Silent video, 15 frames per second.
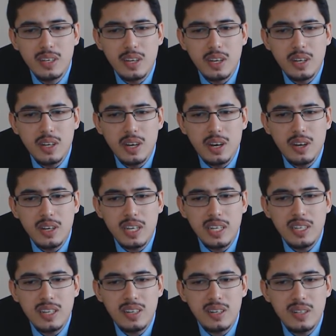Canaan,
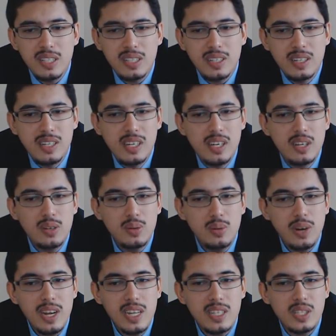he kind of did a
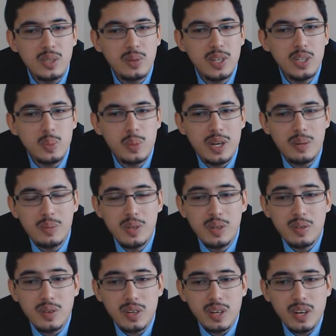great switchback
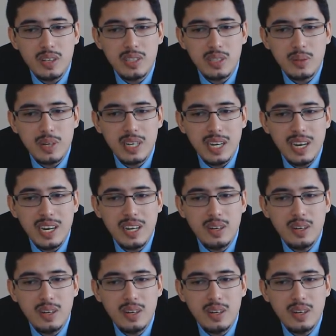move on Hunter